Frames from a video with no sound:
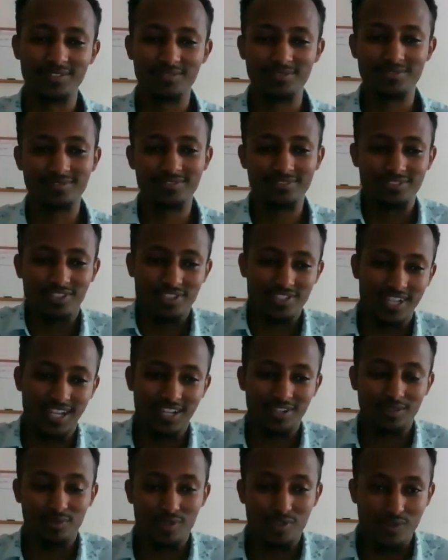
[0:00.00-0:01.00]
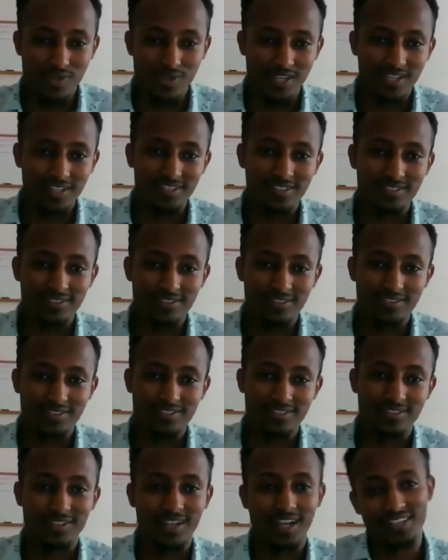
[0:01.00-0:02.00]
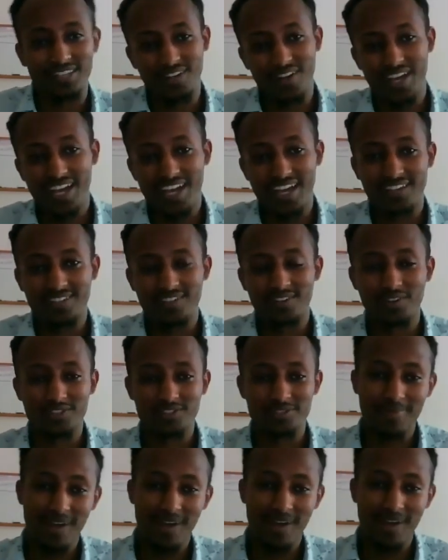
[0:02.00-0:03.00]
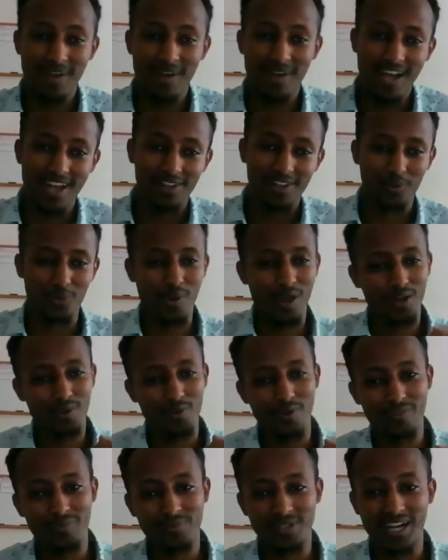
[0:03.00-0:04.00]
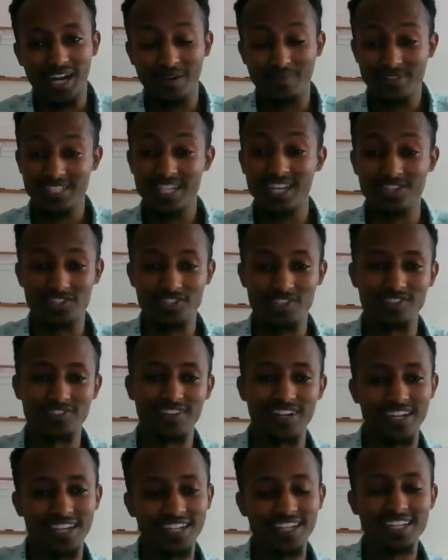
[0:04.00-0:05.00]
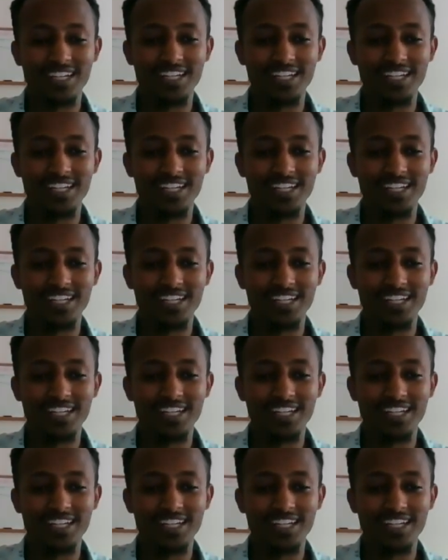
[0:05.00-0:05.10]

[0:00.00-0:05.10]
just kind of retreat, nod their head or smile, walk away from the conversation, right?